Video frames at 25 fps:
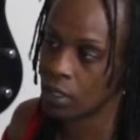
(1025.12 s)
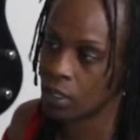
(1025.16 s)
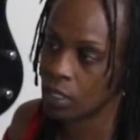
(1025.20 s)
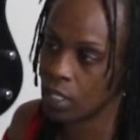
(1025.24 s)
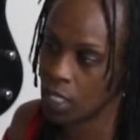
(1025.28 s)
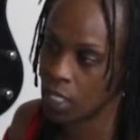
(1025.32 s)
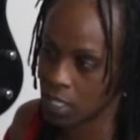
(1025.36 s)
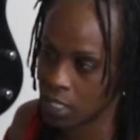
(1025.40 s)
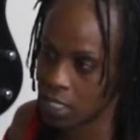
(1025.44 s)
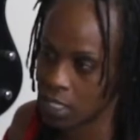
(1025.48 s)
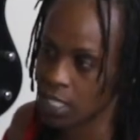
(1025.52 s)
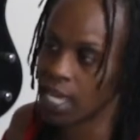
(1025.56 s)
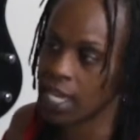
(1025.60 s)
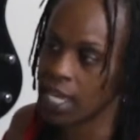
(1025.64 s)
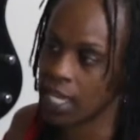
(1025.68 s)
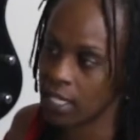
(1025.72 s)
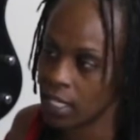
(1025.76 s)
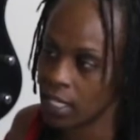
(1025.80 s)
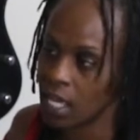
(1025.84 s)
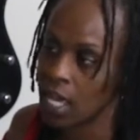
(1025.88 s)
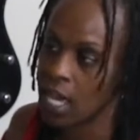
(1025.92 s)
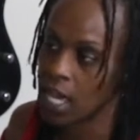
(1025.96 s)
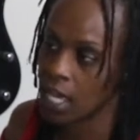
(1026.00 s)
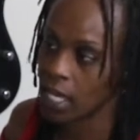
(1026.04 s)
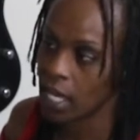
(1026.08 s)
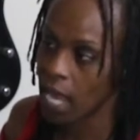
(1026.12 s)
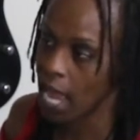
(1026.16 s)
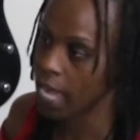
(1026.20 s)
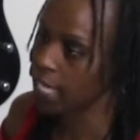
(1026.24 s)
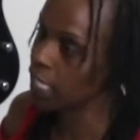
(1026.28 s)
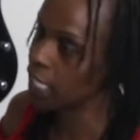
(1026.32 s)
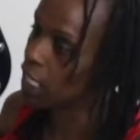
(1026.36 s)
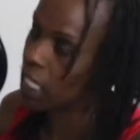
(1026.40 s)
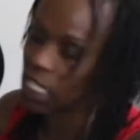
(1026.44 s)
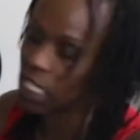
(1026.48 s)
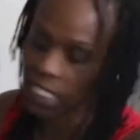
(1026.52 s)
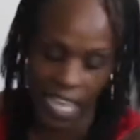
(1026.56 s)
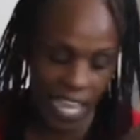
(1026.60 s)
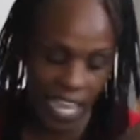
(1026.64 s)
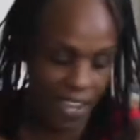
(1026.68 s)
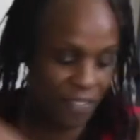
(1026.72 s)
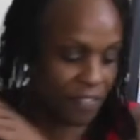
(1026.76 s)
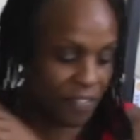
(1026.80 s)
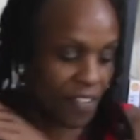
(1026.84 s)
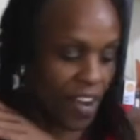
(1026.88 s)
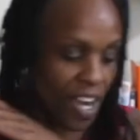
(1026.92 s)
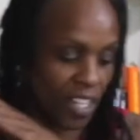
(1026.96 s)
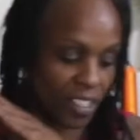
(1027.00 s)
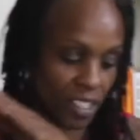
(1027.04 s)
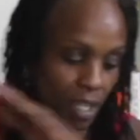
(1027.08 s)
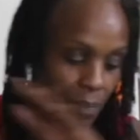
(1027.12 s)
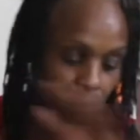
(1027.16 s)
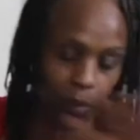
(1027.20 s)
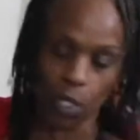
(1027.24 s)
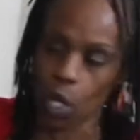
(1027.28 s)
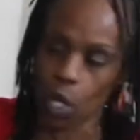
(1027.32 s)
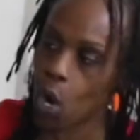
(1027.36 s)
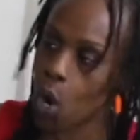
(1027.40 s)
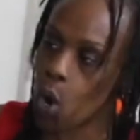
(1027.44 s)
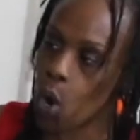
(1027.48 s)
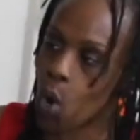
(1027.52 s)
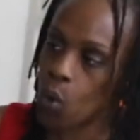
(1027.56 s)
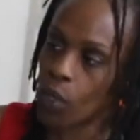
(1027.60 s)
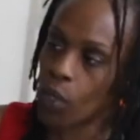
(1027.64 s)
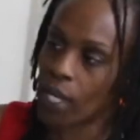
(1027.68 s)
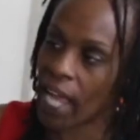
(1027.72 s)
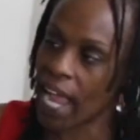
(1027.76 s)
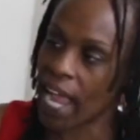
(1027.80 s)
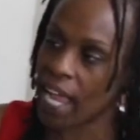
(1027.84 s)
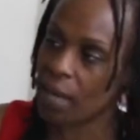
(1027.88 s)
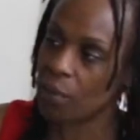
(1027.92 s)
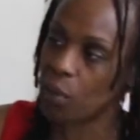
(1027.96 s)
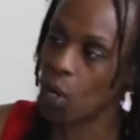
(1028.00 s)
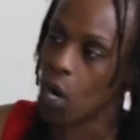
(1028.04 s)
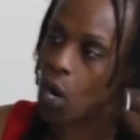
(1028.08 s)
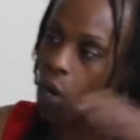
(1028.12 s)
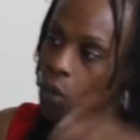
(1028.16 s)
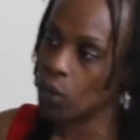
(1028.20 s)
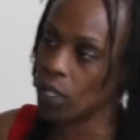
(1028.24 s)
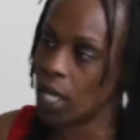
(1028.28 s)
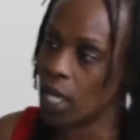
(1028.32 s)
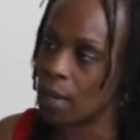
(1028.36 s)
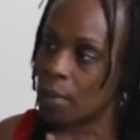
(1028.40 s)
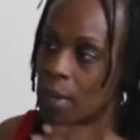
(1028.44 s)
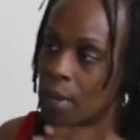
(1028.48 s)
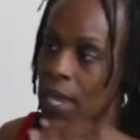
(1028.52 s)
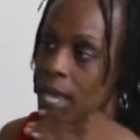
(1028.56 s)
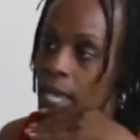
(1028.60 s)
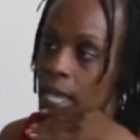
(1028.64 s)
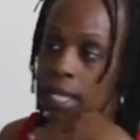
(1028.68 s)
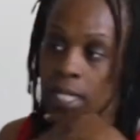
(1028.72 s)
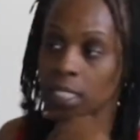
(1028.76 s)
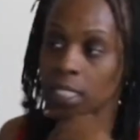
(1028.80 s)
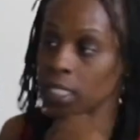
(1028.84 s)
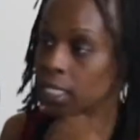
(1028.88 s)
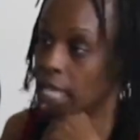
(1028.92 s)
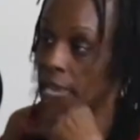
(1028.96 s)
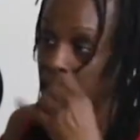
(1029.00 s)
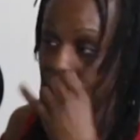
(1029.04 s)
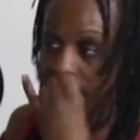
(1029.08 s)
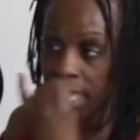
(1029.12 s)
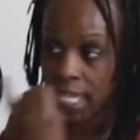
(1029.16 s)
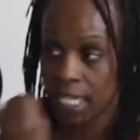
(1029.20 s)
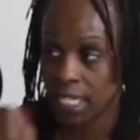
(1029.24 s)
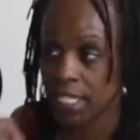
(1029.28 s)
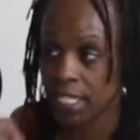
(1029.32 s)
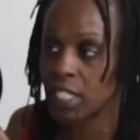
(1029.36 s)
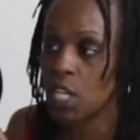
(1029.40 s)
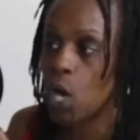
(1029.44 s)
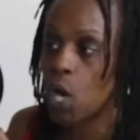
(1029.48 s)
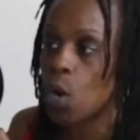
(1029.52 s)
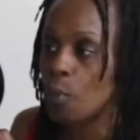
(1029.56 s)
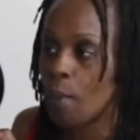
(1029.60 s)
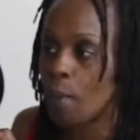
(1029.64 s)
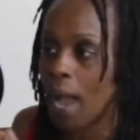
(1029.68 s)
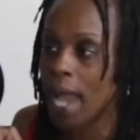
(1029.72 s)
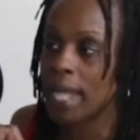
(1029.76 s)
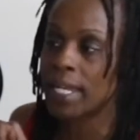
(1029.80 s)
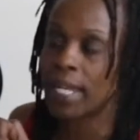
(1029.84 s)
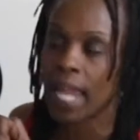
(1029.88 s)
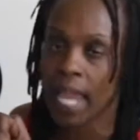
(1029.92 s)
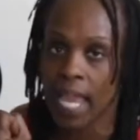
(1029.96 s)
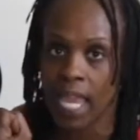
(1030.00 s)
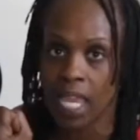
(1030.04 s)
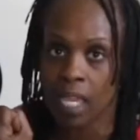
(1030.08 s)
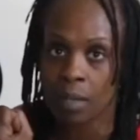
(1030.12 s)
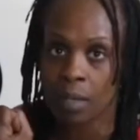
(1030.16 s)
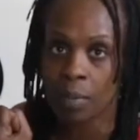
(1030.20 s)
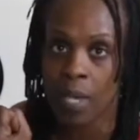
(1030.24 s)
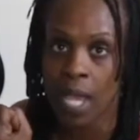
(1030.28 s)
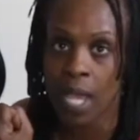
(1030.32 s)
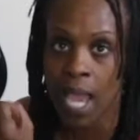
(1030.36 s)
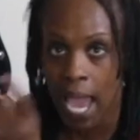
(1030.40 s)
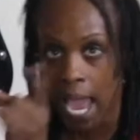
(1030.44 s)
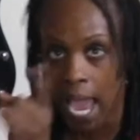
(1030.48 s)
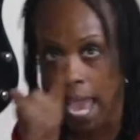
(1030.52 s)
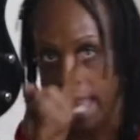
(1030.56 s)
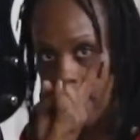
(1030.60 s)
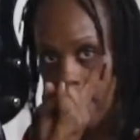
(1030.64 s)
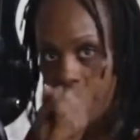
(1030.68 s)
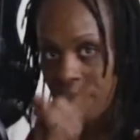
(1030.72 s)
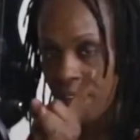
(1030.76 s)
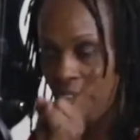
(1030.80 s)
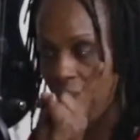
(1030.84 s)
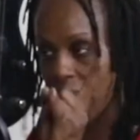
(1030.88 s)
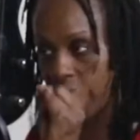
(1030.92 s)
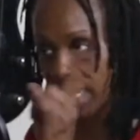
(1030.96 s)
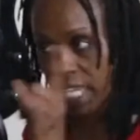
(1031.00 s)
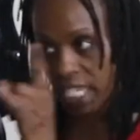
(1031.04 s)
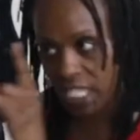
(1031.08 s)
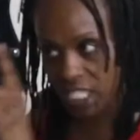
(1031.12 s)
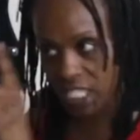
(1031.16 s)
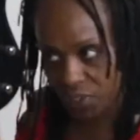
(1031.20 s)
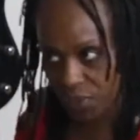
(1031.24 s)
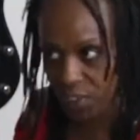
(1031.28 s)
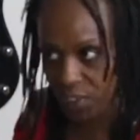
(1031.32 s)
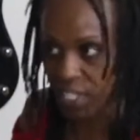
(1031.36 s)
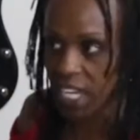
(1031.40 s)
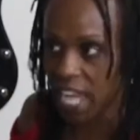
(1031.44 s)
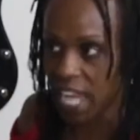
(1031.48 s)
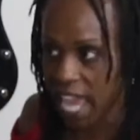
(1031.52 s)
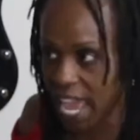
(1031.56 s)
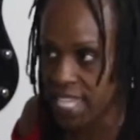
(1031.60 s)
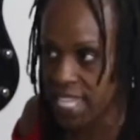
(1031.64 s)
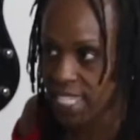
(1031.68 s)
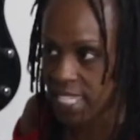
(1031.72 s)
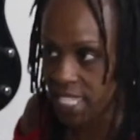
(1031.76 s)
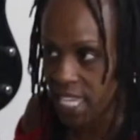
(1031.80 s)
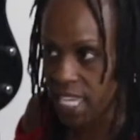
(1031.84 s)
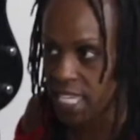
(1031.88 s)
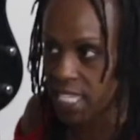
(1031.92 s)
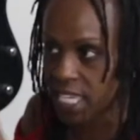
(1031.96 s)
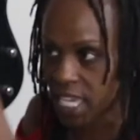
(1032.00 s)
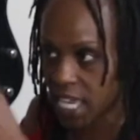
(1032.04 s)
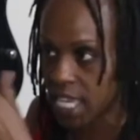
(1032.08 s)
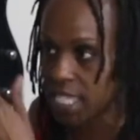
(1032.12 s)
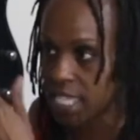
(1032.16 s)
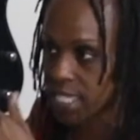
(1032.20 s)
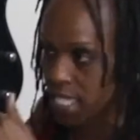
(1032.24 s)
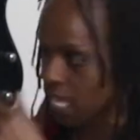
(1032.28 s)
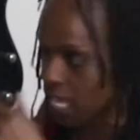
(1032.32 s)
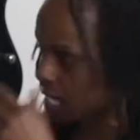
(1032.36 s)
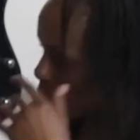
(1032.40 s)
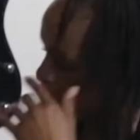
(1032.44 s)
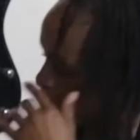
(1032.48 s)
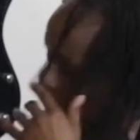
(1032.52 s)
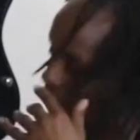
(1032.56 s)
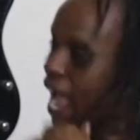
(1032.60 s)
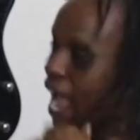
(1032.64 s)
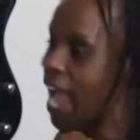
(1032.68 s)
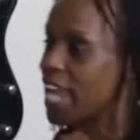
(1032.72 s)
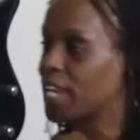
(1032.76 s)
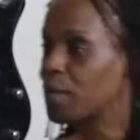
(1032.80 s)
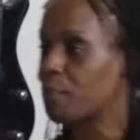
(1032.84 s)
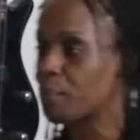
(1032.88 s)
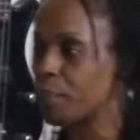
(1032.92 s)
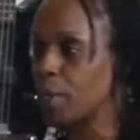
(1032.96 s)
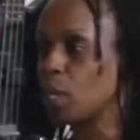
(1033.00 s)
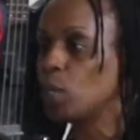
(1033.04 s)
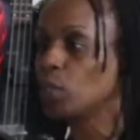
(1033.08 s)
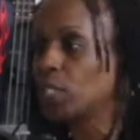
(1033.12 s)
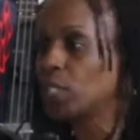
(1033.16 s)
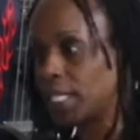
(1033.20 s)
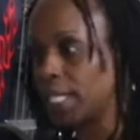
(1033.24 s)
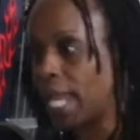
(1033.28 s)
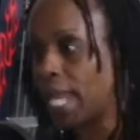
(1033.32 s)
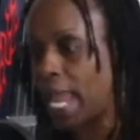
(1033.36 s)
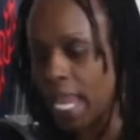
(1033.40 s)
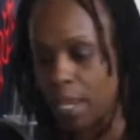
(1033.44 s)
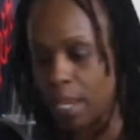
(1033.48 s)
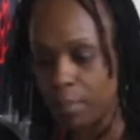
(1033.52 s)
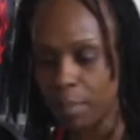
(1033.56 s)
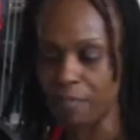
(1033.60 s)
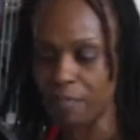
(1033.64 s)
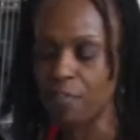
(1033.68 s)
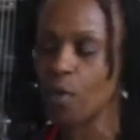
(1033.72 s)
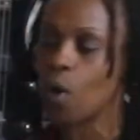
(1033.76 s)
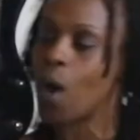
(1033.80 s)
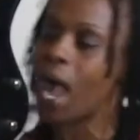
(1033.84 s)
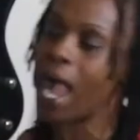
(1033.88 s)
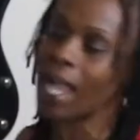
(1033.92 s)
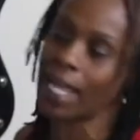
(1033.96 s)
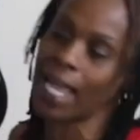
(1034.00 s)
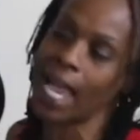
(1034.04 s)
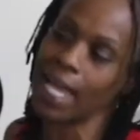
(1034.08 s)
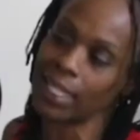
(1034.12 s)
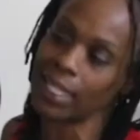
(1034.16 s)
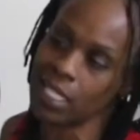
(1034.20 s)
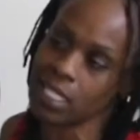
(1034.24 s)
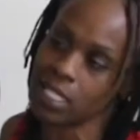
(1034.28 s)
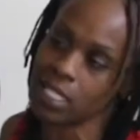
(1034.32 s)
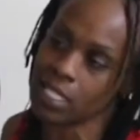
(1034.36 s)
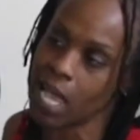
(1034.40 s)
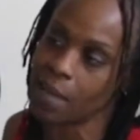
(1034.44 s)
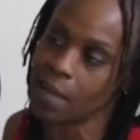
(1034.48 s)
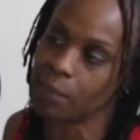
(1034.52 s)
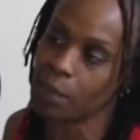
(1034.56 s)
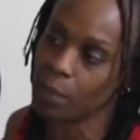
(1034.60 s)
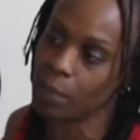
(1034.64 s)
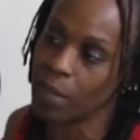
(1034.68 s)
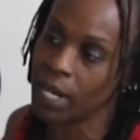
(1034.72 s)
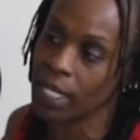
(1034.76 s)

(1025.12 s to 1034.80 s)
You understand? Like, they fucked up the whole game. Well, hold up. They didn't know my name, and I've had niggas for the last 10 years telling me I had to build a name before I got this type of